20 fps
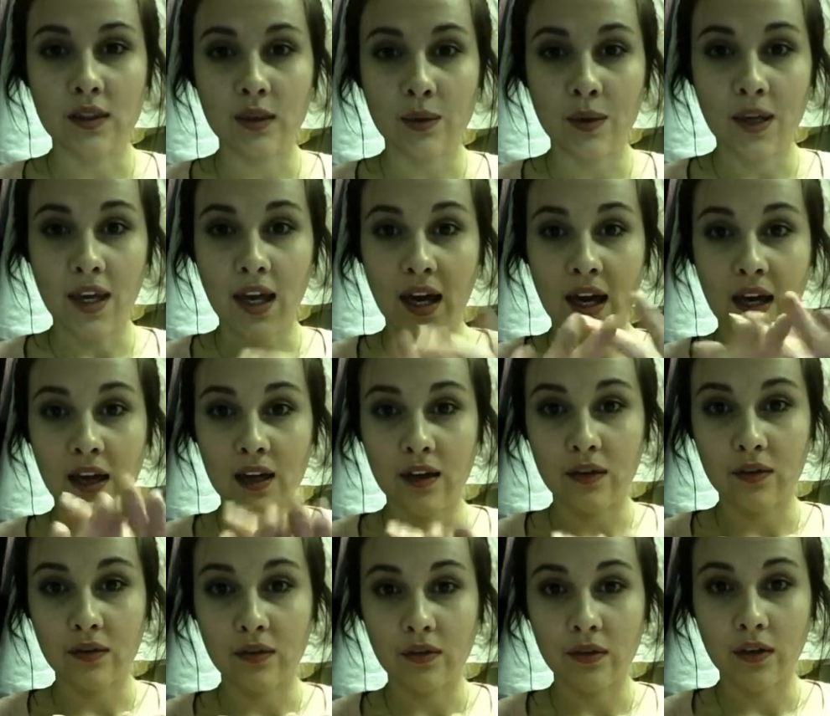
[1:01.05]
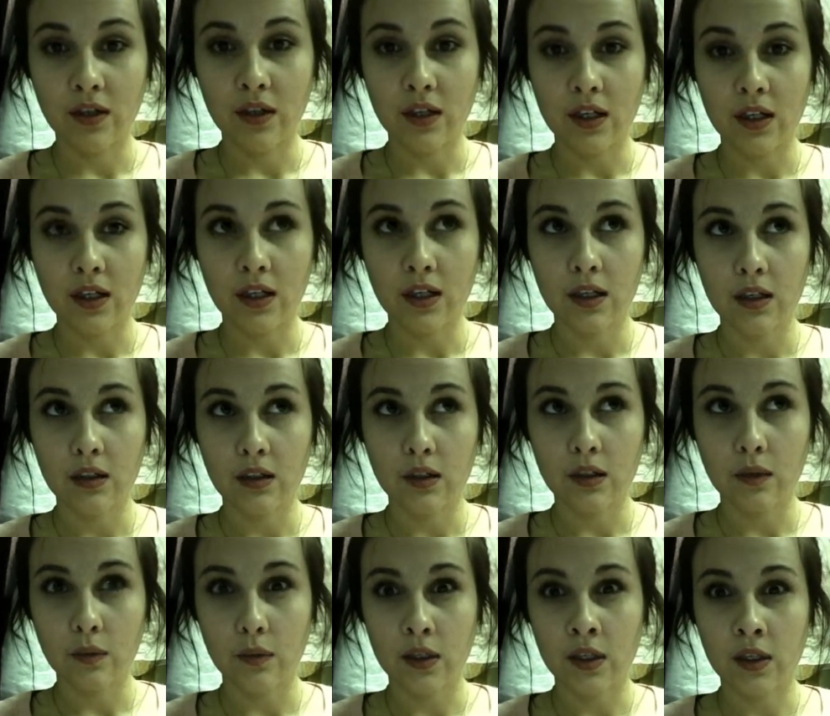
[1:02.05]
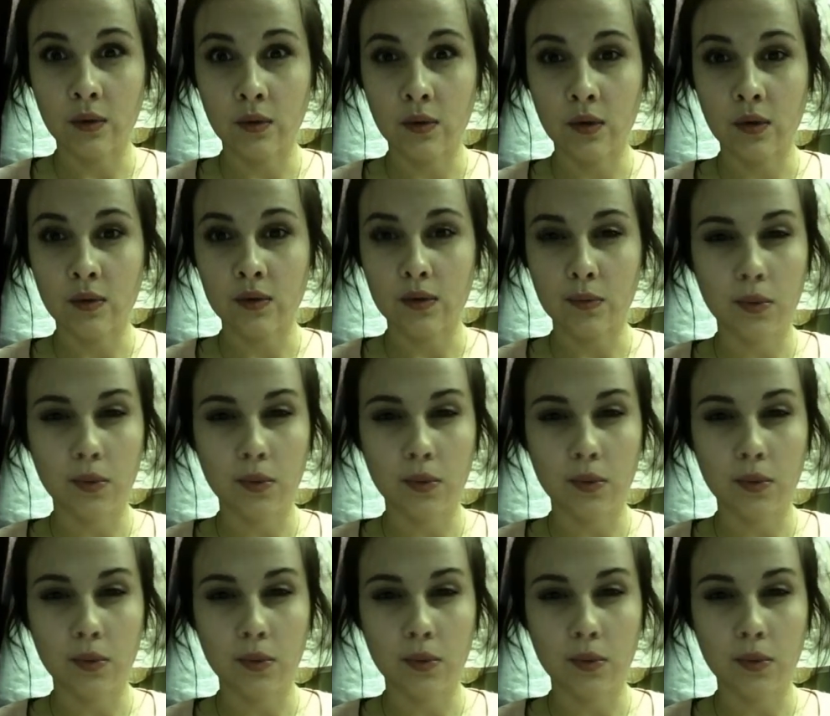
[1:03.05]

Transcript: so we have the